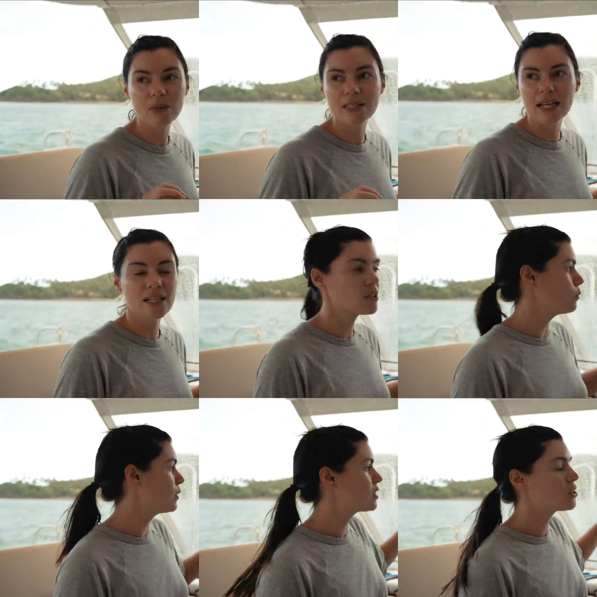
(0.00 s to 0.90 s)
I would say is that
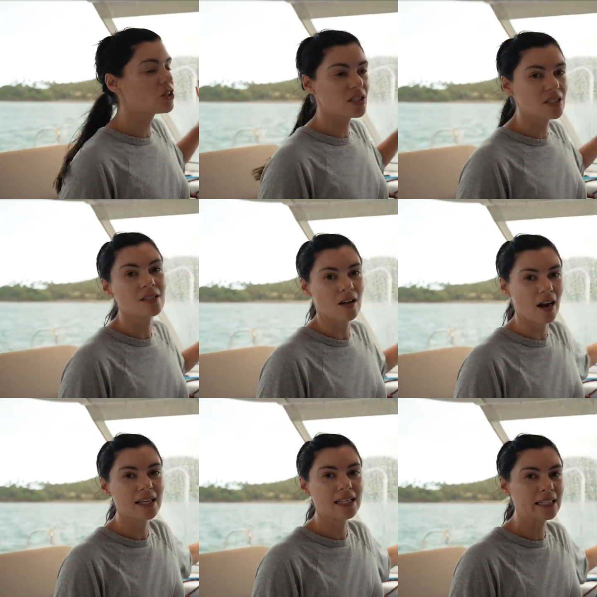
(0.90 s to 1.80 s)
with just the
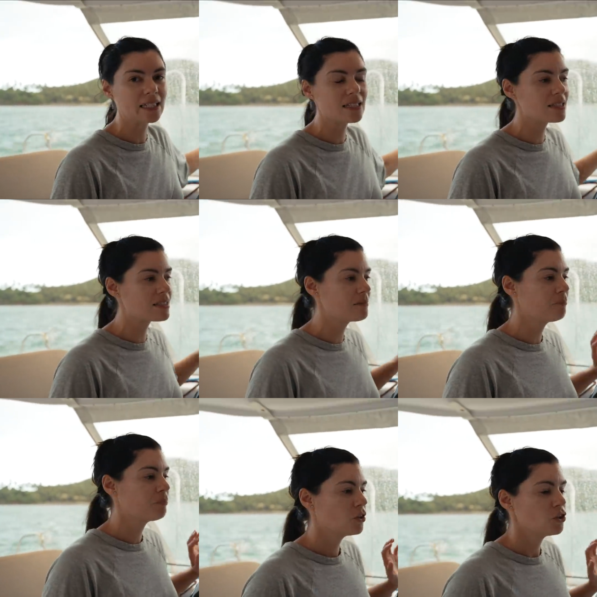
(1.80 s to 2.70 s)
side clears,
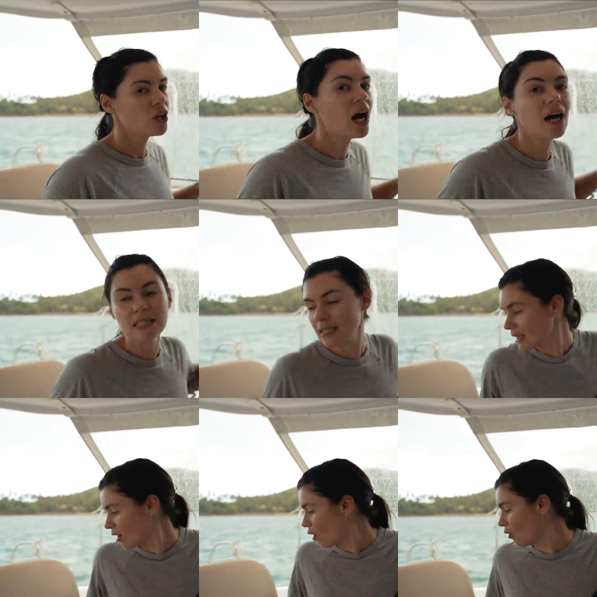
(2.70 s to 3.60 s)
you can't
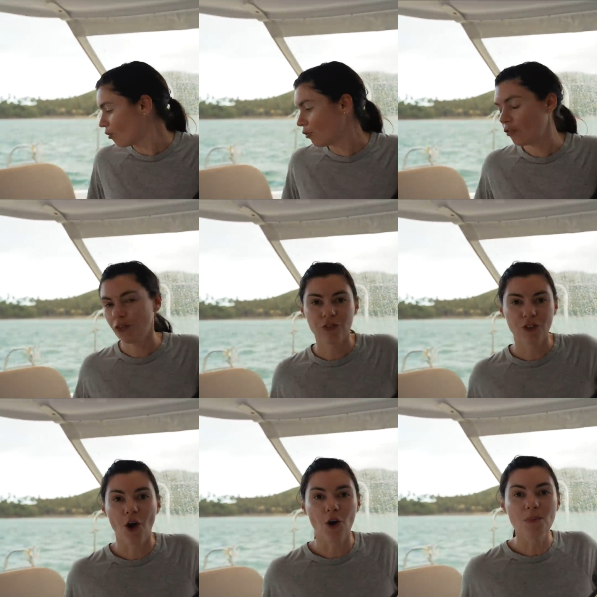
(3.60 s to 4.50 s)
sit on
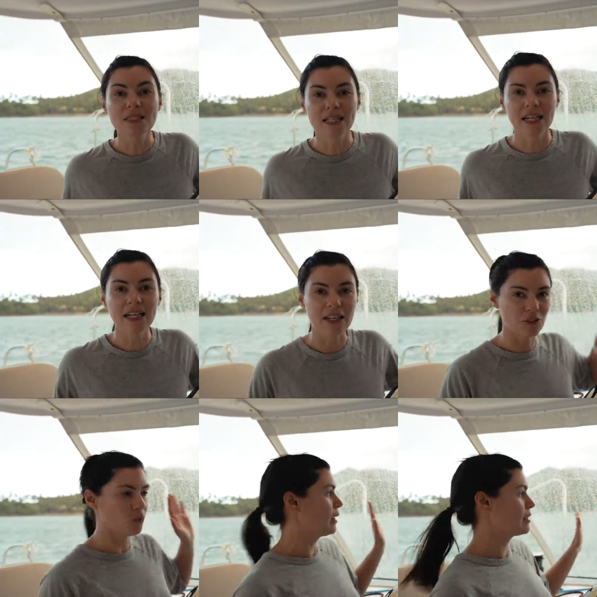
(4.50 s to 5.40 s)
the helm seat if
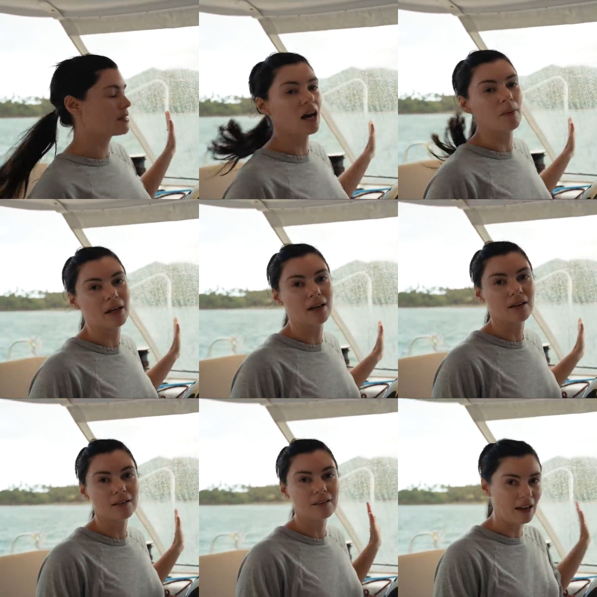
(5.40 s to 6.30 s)
the wind is coming
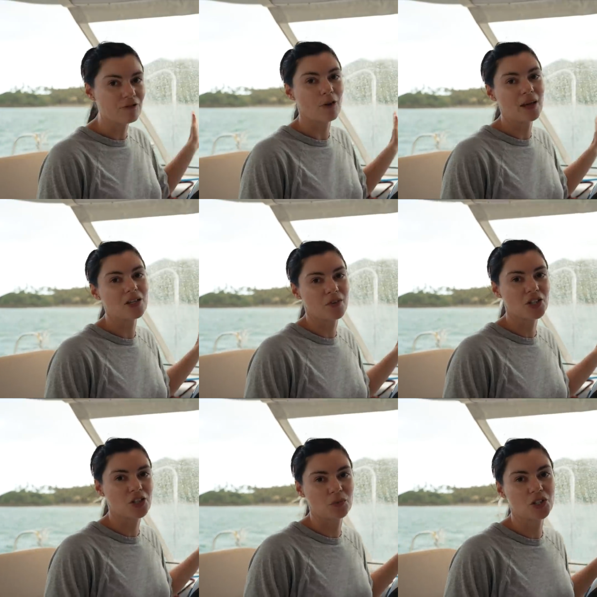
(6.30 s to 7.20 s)
like from that
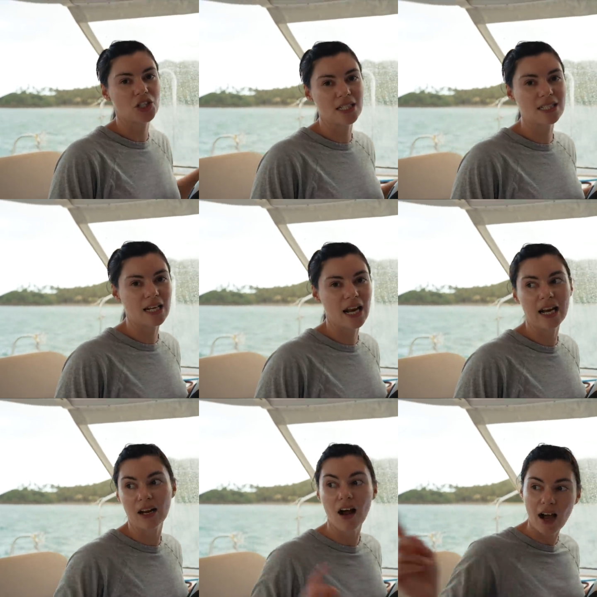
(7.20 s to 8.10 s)
direction, which it is today.